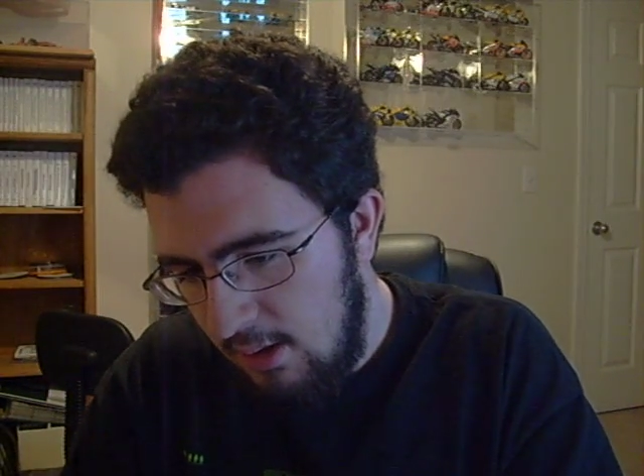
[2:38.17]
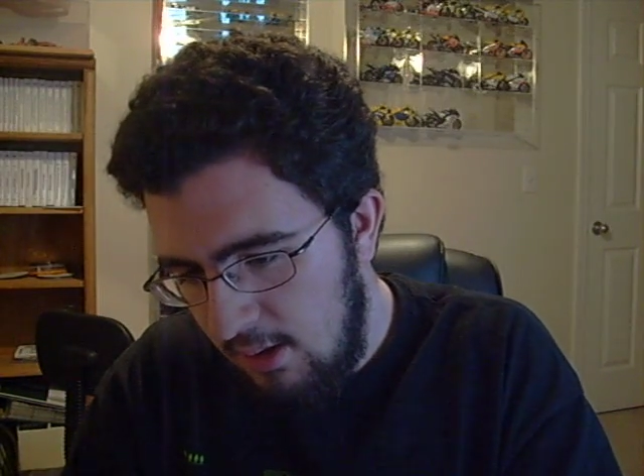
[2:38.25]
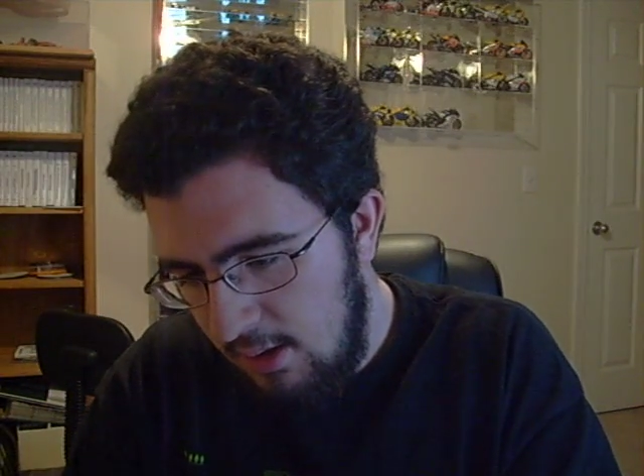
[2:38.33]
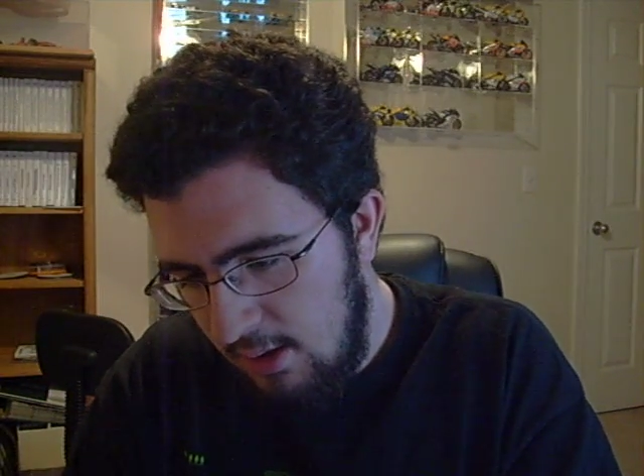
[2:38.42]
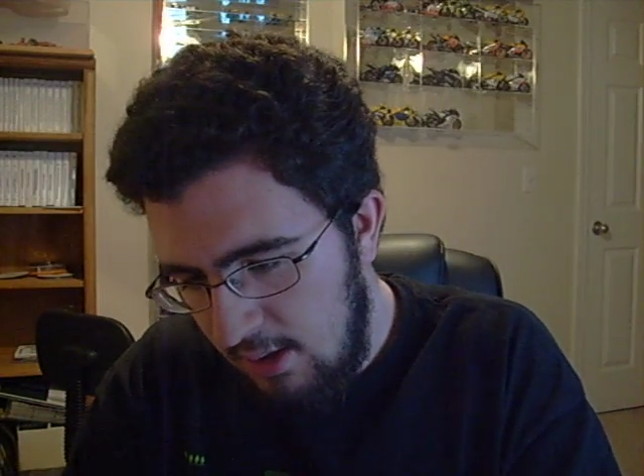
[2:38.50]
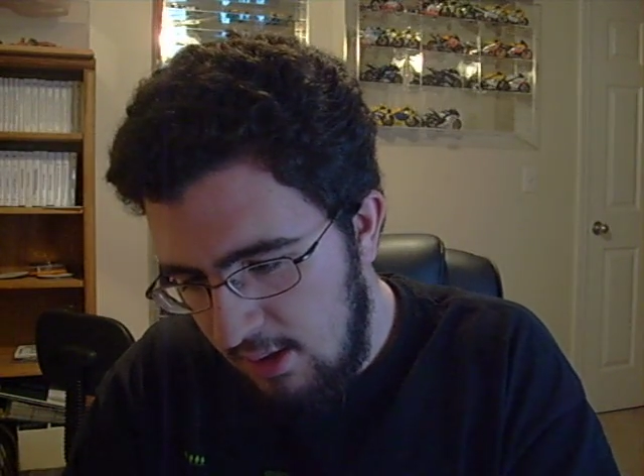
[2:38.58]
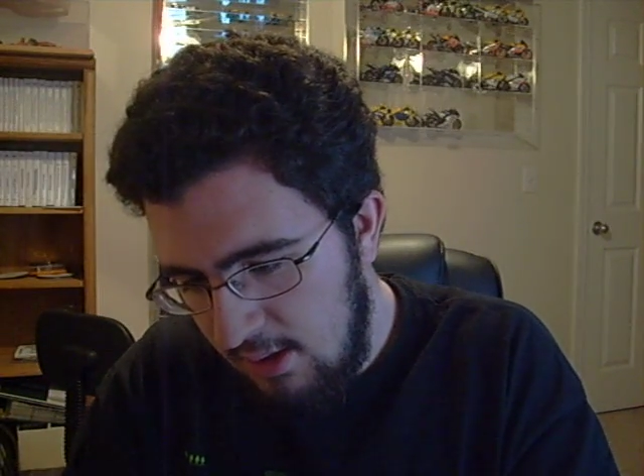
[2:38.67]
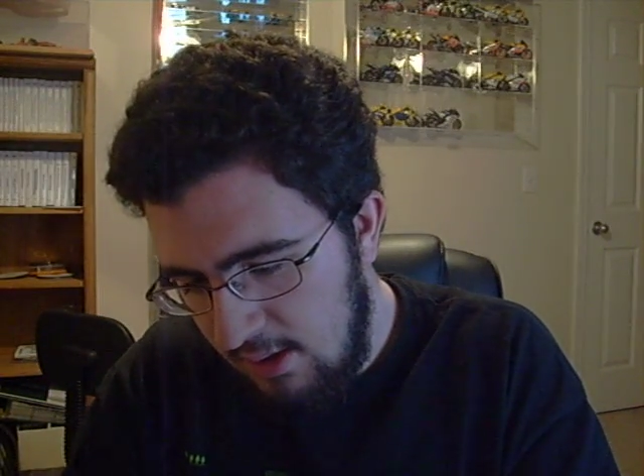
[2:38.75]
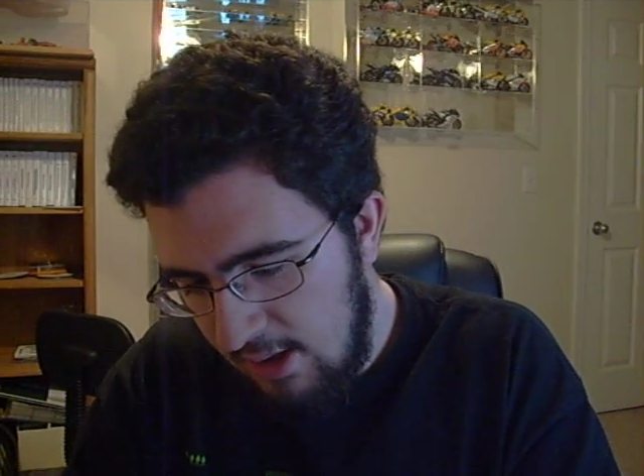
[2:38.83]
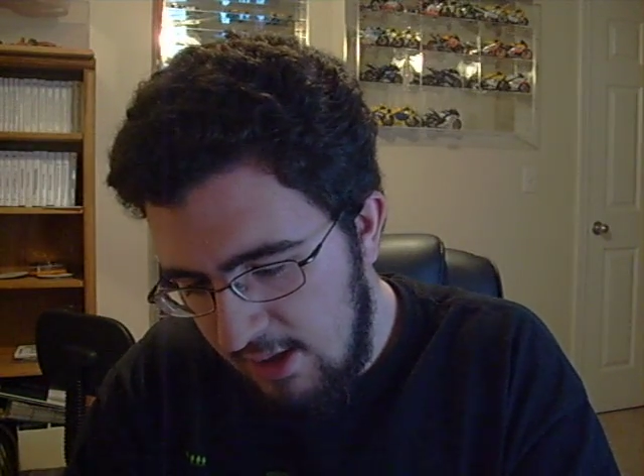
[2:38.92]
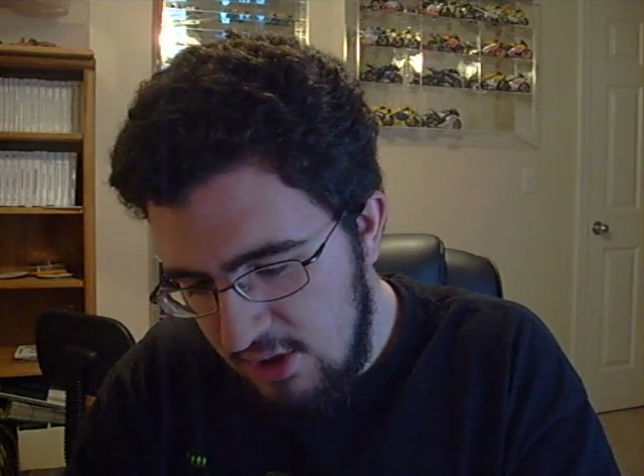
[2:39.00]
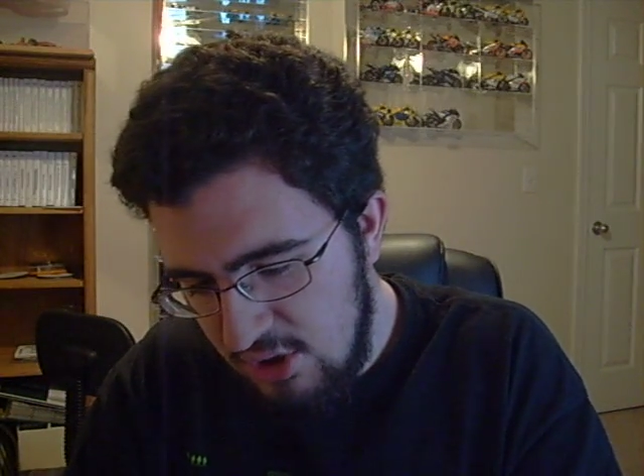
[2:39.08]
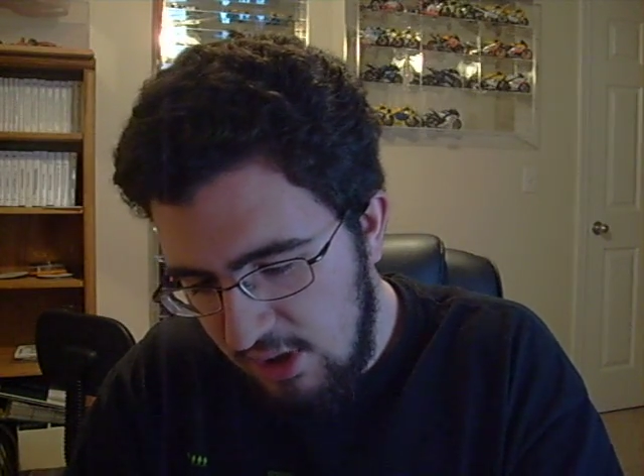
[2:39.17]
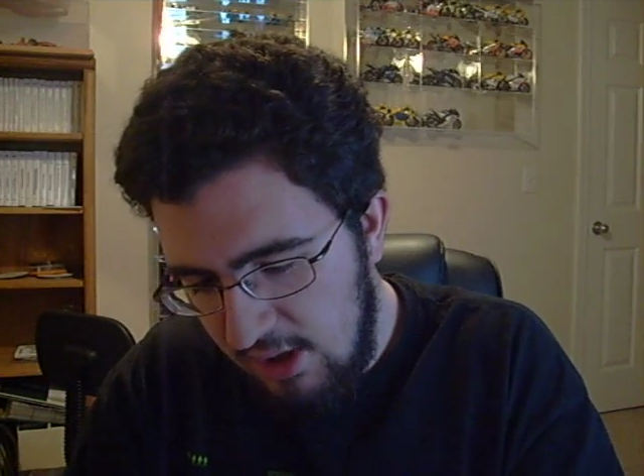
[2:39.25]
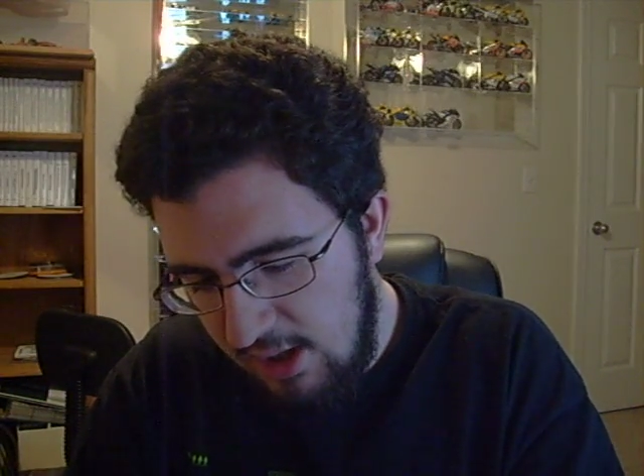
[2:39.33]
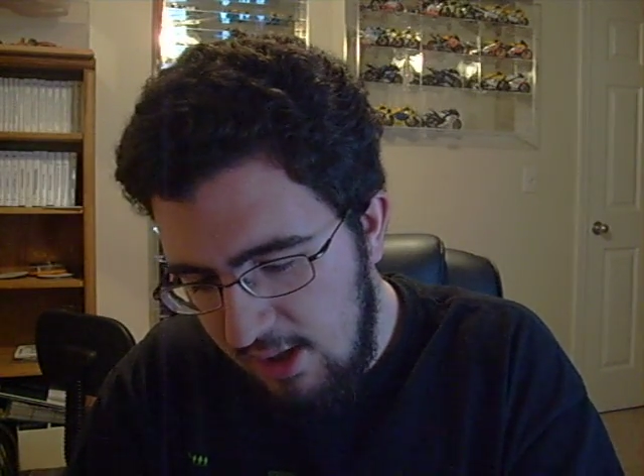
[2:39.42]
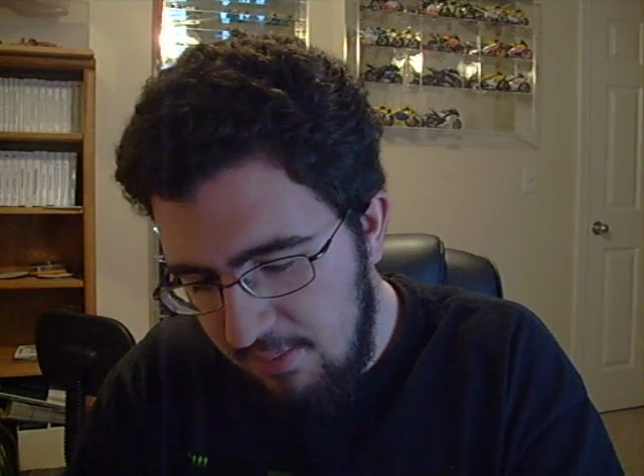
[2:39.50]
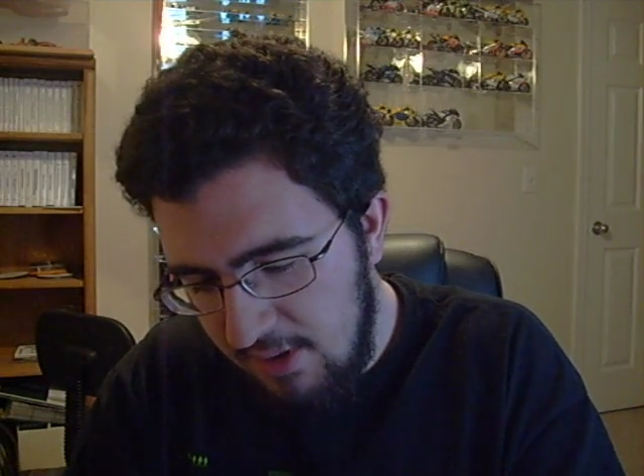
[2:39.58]
And I usually
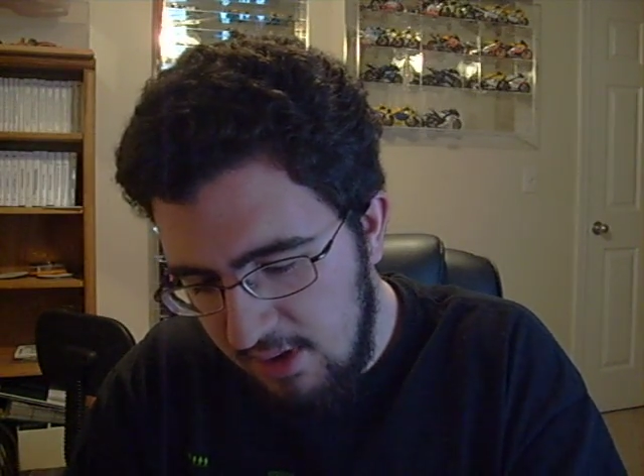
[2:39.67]
keep